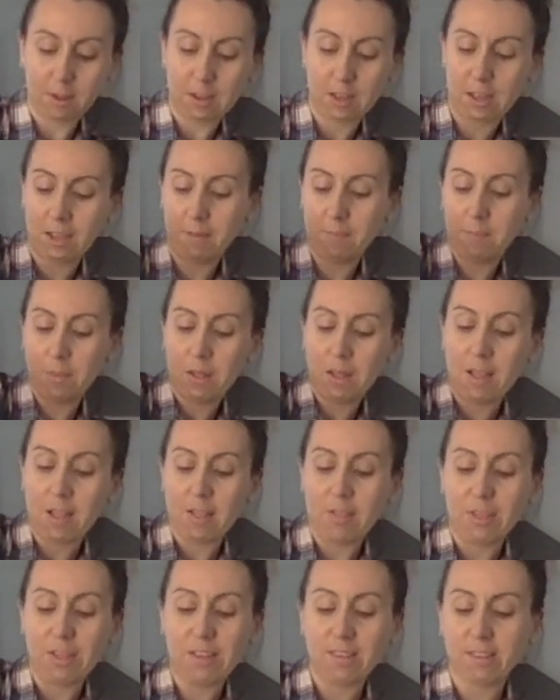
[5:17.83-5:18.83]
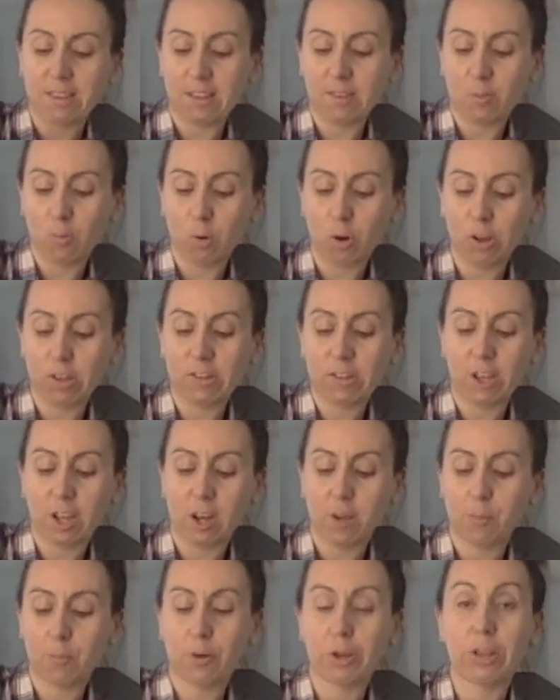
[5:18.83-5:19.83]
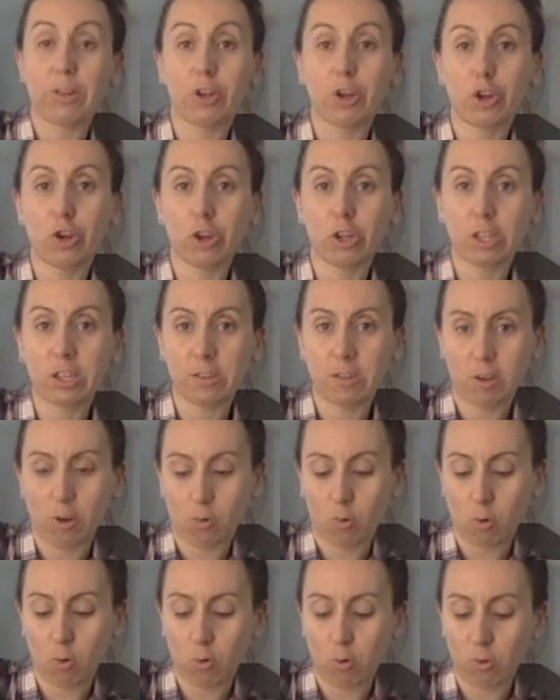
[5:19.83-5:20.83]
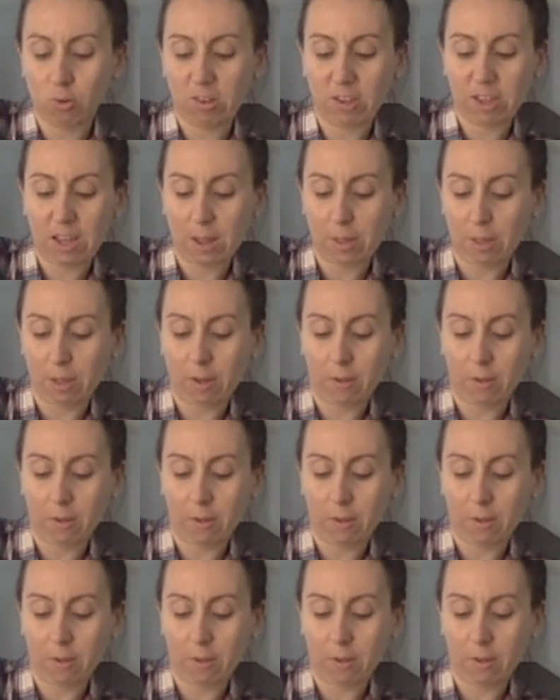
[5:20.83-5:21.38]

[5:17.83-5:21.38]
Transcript: Okay, this is what is going to bring the cookie dough all together.